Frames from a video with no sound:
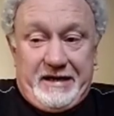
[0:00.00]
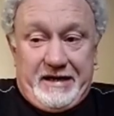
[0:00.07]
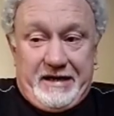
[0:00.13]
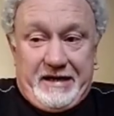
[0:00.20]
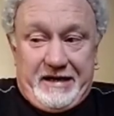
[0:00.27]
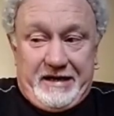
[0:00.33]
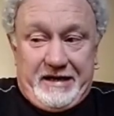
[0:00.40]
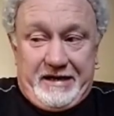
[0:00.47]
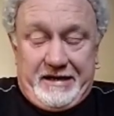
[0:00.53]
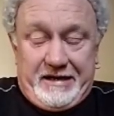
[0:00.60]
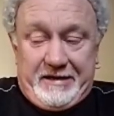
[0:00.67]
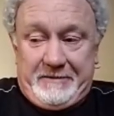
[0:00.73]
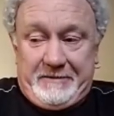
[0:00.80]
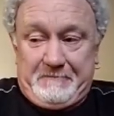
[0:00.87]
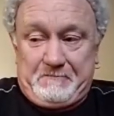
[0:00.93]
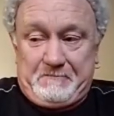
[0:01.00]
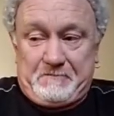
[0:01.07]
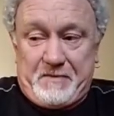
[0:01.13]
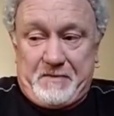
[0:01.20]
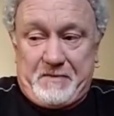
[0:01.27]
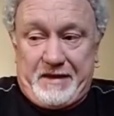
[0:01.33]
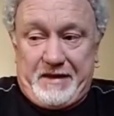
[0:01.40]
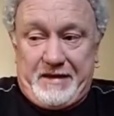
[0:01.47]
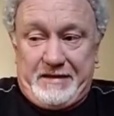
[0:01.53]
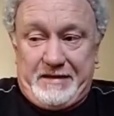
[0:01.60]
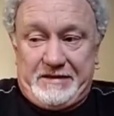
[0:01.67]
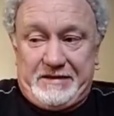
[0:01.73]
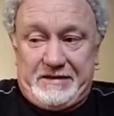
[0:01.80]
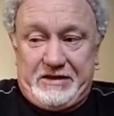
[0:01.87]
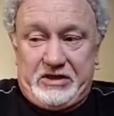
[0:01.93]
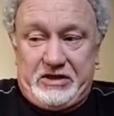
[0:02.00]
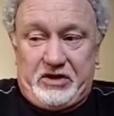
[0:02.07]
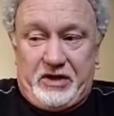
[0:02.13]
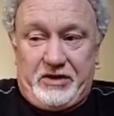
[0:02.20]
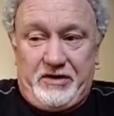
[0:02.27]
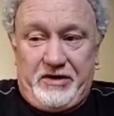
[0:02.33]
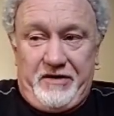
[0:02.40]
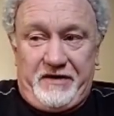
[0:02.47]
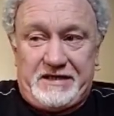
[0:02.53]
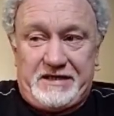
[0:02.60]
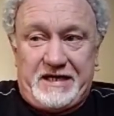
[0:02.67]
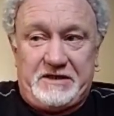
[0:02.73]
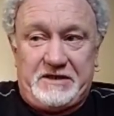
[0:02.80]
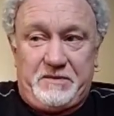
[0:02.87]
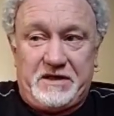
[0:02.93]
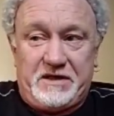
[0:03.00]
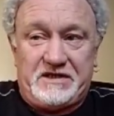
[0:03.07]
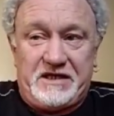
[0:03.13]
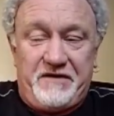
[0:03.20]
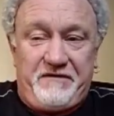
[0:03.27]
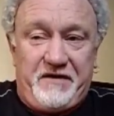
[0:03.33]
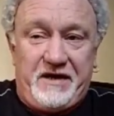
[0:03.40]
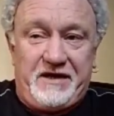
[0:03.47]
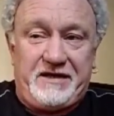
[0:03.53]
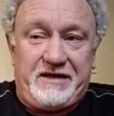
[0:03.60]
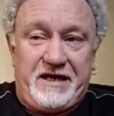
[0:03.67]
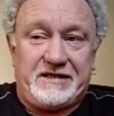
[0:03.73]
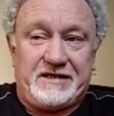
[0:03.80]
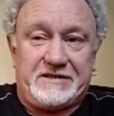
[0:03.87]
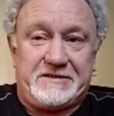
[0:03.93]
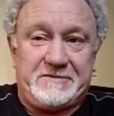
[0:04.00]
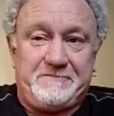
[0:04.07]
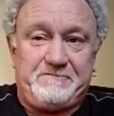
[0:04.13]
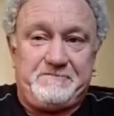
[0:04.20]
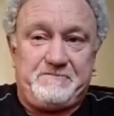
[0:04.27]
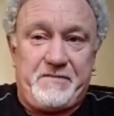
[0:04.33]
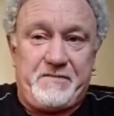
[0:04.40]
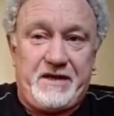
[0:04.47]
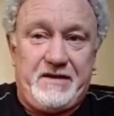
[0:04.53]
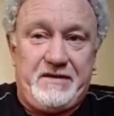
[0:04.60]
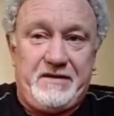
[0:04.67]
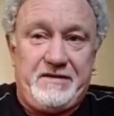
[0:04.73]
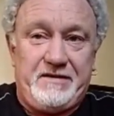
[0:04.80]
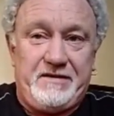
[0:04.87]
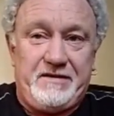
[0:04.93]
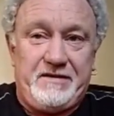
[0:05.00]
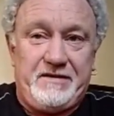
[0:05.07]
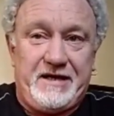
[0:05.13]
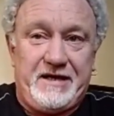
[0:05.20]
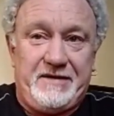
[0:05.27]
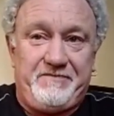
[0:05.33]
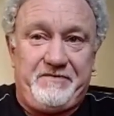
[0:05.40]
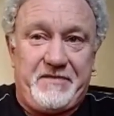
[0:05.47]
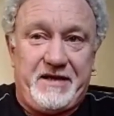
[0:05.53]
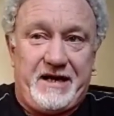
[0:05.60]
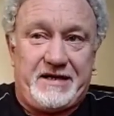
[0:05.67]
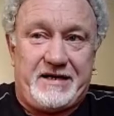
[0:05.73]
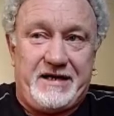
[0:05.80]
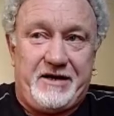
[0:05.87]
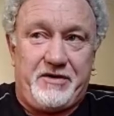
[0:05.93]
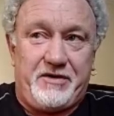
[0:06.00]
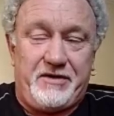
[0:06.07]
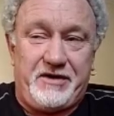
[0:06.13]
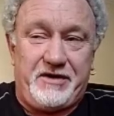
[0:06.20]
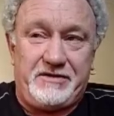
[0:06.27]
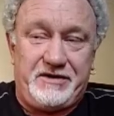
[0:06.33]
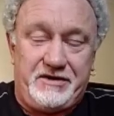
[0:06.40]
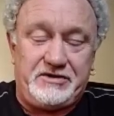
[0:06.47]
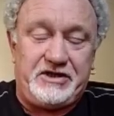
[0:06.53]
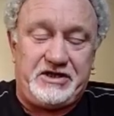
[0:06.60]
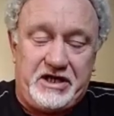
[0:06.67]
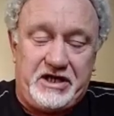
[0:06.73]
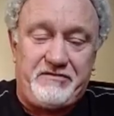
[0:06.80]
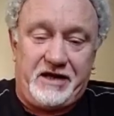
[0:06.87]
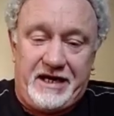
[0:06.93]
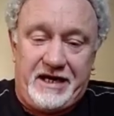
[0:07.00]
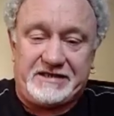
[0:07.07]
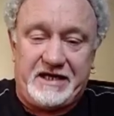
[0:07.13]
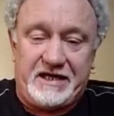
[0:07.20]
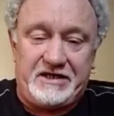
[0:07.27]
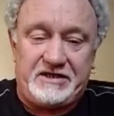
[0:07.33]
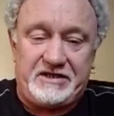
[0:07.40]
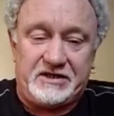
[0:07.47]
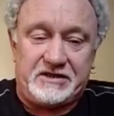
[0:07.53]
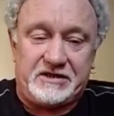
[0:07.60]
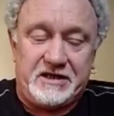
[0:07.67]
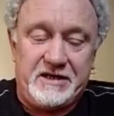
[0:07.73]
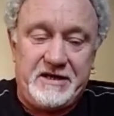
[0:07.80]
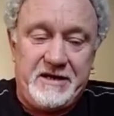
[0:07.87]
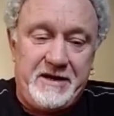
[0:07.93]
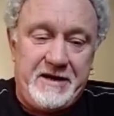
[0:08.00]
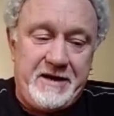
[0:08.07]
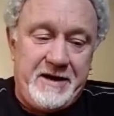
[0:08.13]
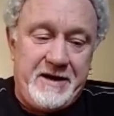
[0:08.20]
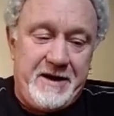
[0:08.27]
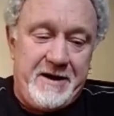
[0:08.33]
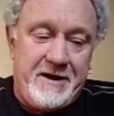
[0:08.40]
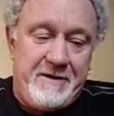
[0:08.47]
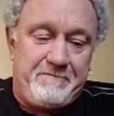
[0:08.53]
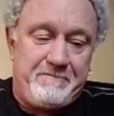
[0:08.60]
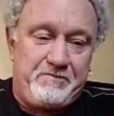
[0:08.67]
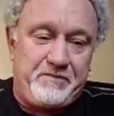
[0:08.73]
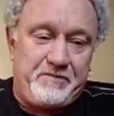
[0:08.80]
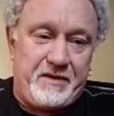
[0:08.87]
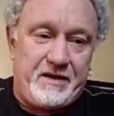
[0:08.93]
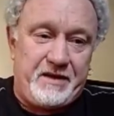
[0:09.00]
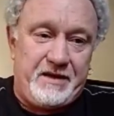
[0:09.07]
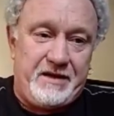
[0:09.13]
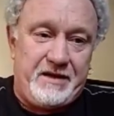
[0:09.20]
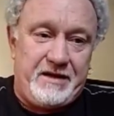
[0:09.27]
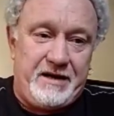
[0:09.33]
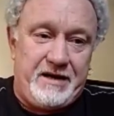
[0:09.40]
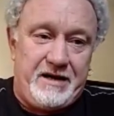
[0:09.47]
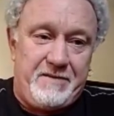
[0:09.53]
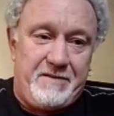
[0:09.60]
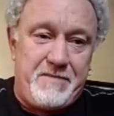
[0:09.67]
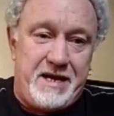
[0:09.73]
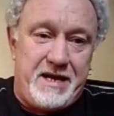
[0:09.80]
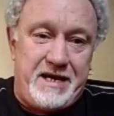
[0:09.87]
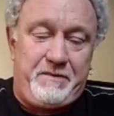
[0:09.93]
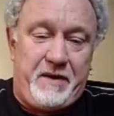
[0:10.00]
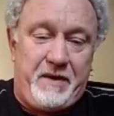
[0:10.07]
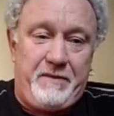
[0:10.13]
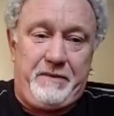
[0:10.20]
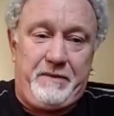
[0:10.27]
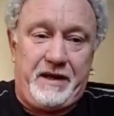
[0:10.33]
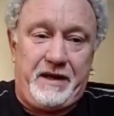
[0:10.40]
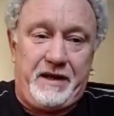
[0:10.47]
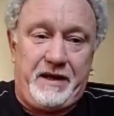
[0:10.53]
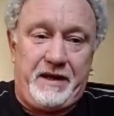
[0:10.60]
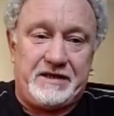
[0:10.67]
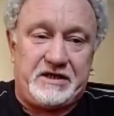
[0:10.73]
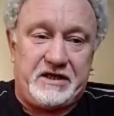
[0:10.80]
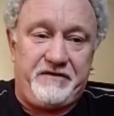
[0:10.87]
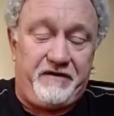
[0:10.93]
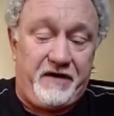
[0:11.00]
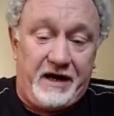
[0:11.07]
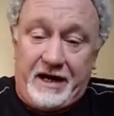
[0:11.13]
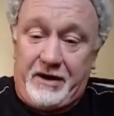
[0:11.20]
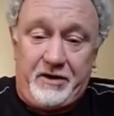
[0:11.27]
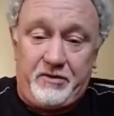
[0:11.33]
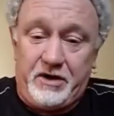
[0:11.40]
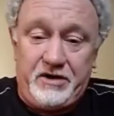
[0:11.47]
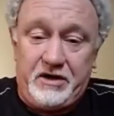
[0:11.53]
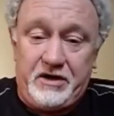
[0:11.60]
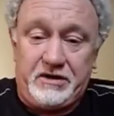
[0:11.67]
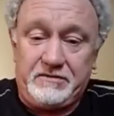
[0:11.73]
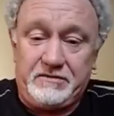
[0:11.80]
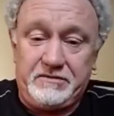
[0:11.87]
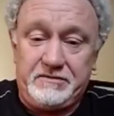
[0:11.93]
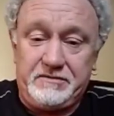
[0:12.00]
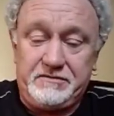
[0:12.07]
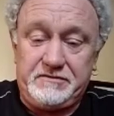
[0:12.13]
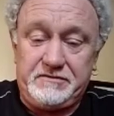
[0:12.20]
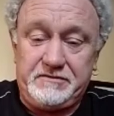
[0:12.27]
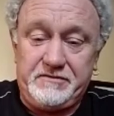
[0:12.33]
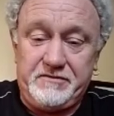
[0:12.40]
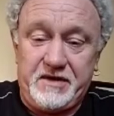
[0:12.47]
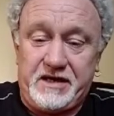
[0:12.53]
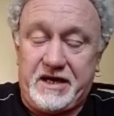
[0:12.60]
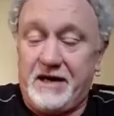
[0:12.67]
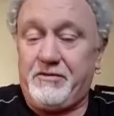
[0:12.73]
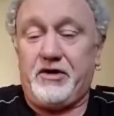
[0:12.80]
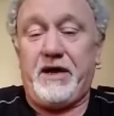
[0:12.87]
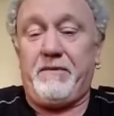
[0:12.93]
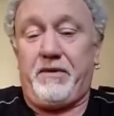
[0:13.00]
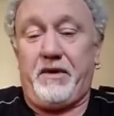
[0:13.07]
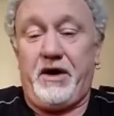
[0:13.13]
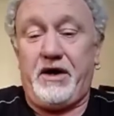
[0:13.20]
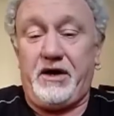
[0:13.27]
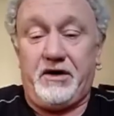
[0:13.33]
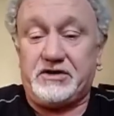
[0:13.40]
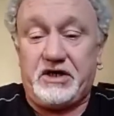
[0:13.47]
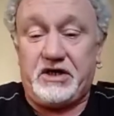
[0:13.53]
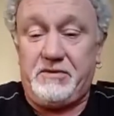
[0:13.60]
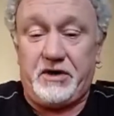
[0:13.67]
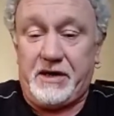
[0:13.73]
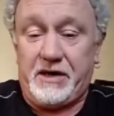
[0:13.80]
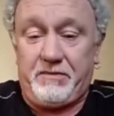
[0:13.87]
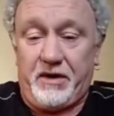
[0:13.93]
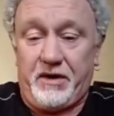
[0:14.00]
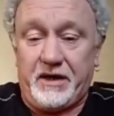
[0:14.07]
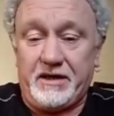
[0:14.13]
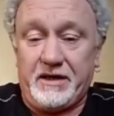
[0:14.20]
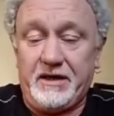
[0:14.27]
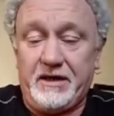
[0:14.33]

So I don't know if there's any specific things that I can help you with. Those are generalizations. Many people actually fell out of work, became unemployed, long-term unemployed.